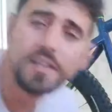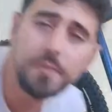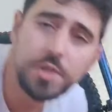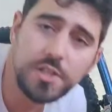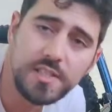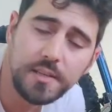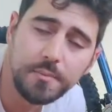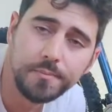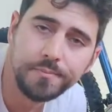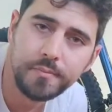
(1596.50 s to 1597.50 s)
give me just
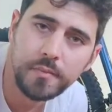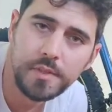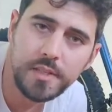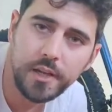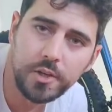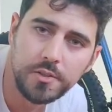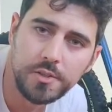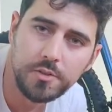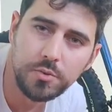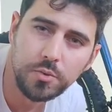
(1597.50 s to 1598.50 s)
some
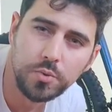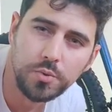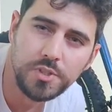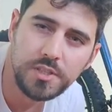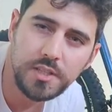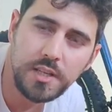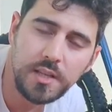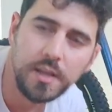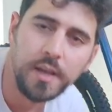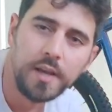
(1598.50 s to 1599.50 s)
seconds to see
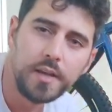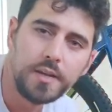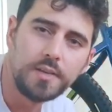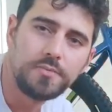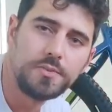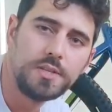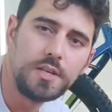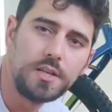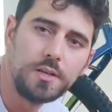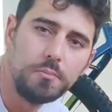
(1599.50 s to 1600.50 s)
if
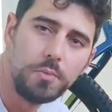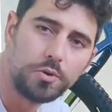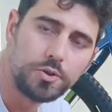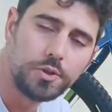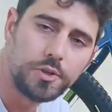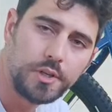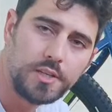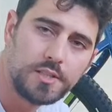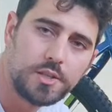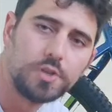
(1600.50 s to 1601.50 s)
the motor
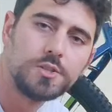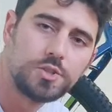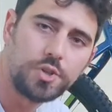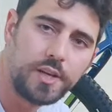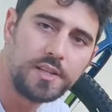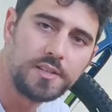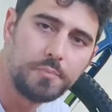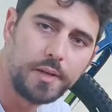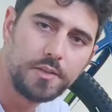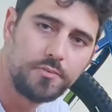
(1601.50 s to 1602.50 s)
is constrained
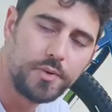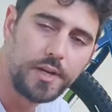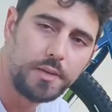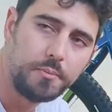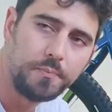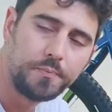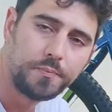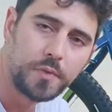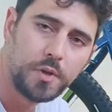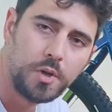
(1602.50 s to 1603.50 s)
by the frame.
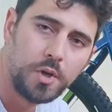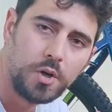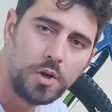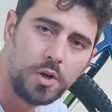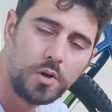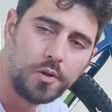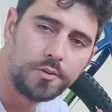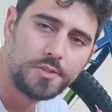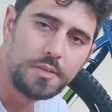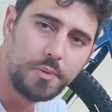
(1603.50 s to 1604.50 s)

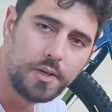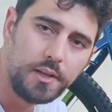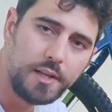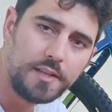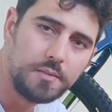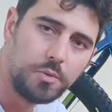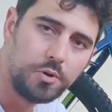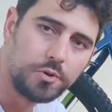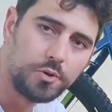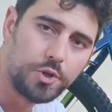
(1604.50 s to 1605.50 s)
Typically the
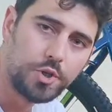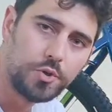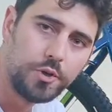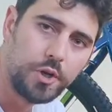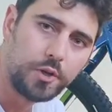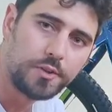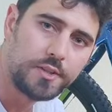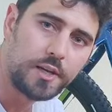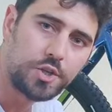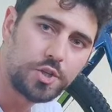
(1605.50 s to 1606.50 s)
motor should not
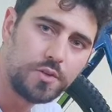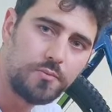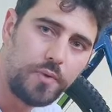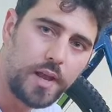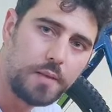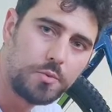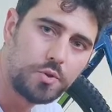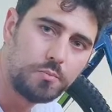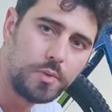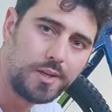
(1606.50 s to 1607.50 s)
touch the frame,
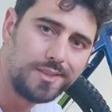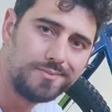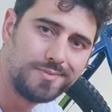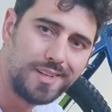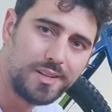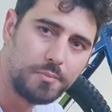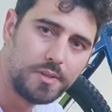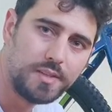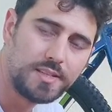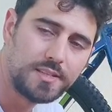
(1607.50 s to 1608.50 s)
should be a little
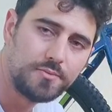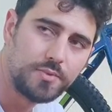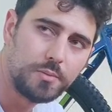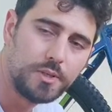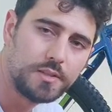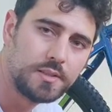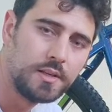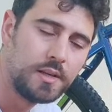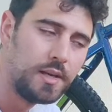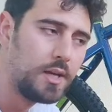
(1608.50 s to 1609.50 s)
bit distant from it.
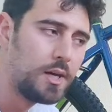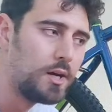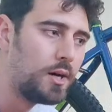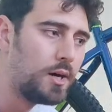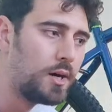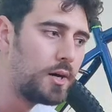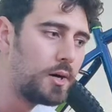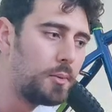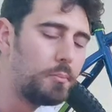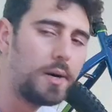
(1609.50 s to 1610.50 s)

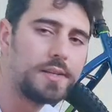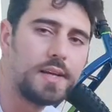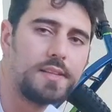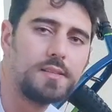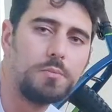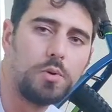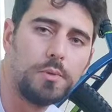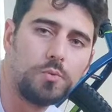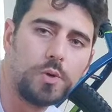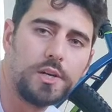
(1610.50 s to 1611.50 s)
But at the
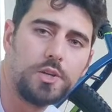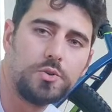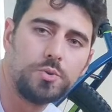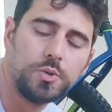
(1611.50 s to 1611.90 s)
moment where you